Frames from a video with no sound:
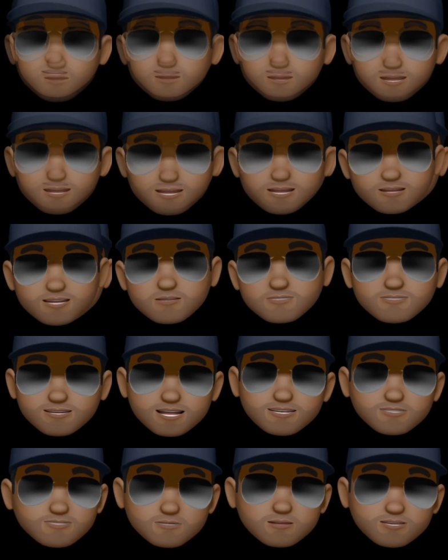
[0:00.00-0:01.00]
in
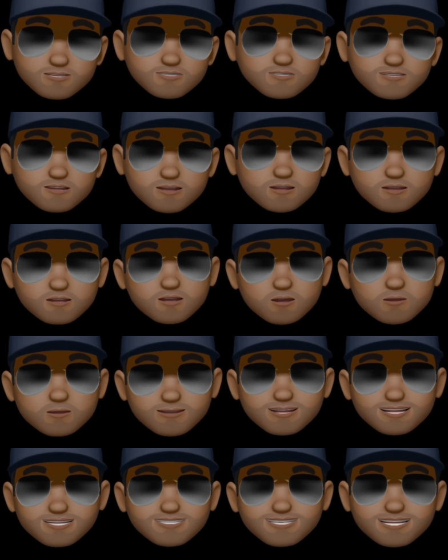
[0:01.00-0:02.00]
investments
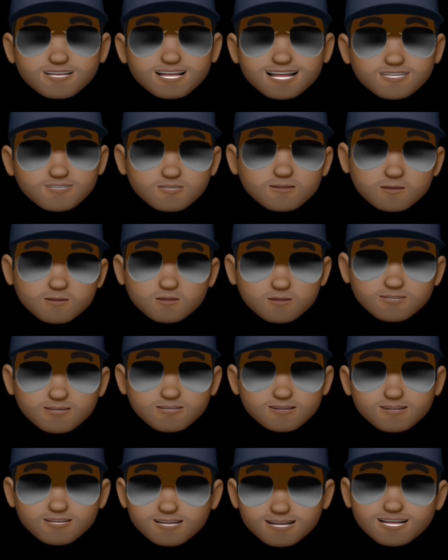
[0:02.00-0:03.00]
going into next
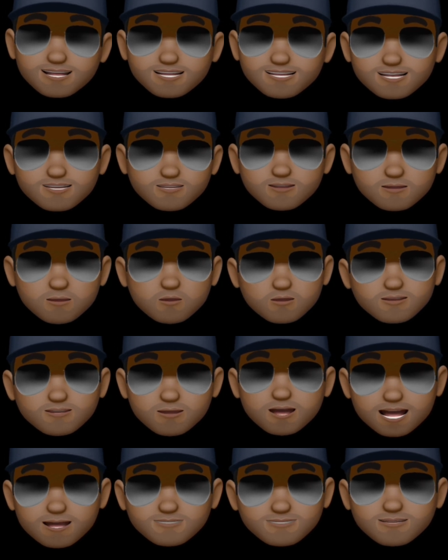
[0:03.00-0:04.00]
quarter. And each quarter
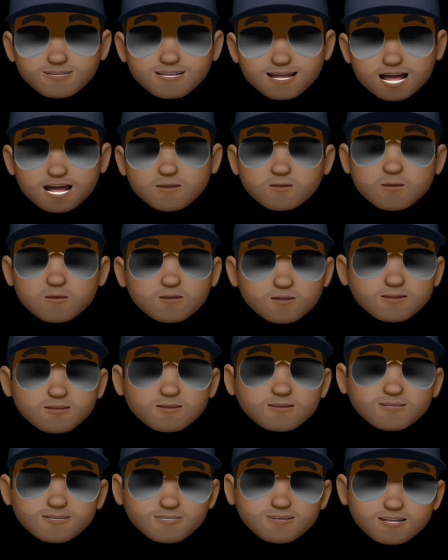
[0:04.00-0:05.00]
after that will
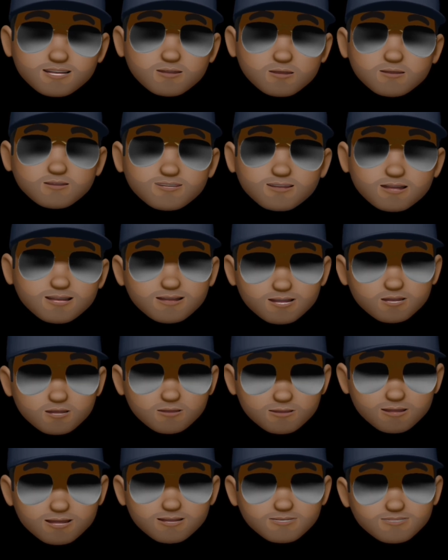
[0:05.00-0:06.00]
continue to
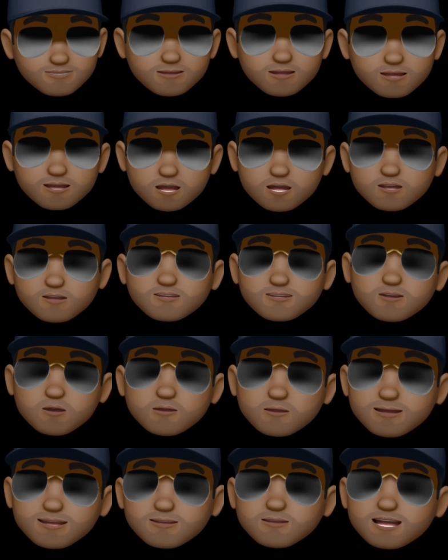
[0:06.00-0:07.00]
increase,
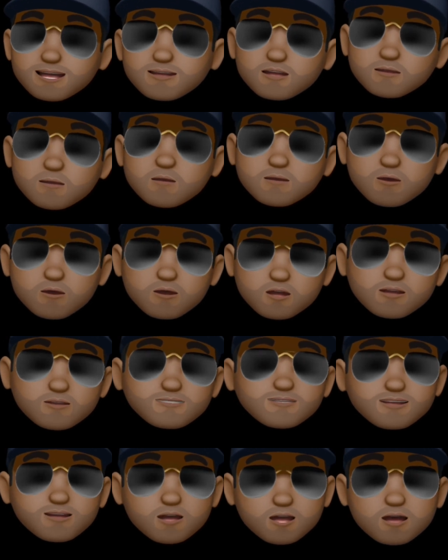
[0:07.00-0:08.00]
growing like a ball
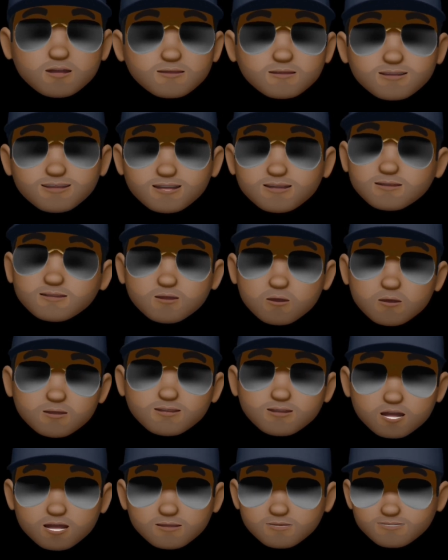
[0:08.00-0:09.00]
of yarn being
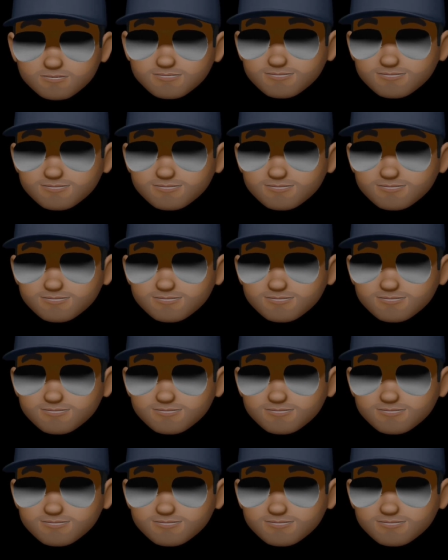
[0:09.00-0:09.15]
rolled up.